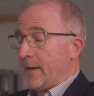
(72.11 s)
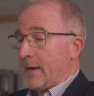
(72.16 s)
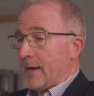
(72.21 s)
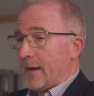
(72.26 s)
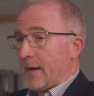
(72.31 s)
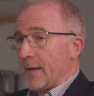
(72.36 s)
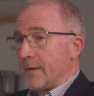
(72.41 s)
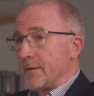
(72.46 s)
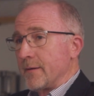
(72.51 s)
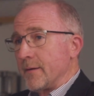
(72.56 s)

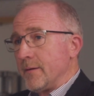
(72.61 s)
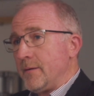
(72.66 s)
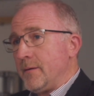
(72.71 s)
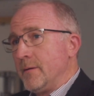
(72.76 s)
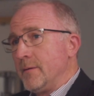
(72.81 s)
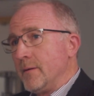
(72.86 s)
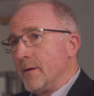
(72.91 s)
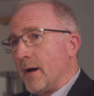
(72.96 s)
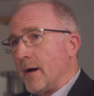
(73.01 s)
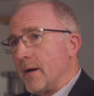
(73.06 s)
And
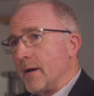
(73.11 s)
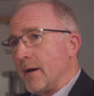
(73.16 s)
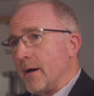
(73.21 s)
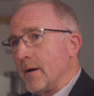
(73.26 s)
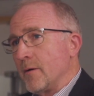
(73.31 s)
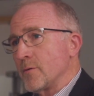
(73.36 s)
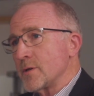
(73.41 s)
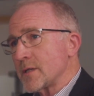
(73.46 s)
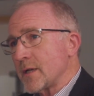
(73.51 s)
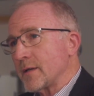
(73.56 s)
I
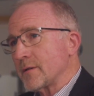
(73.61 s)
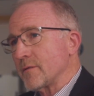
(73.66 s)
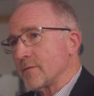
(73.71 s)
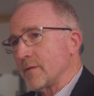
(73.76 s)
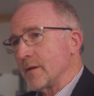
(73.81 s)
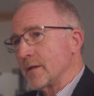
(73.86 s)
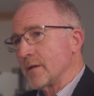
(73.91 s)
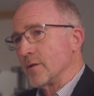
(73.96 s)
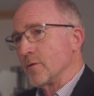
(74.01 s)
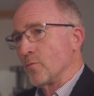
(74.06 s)
always like to
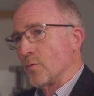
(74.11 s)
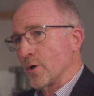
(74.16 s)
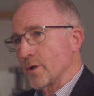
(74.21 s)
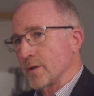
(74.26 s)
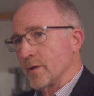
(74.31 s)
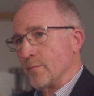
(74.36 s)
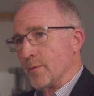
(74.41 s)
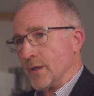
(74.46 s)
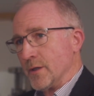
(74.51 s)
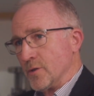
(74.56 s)
think of the
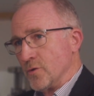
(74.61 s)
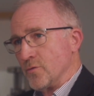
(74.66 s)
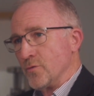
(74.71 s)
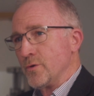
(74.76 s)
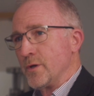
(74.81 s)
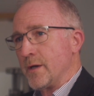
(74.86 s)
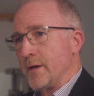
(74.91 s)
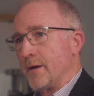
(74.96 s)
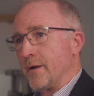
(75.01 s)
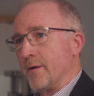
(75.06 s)
work that we
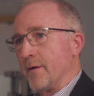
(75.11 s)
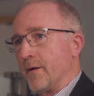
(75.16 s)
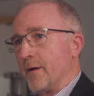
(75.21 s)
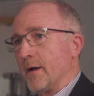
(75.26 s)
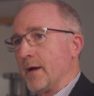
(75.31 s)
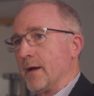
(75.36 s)
do here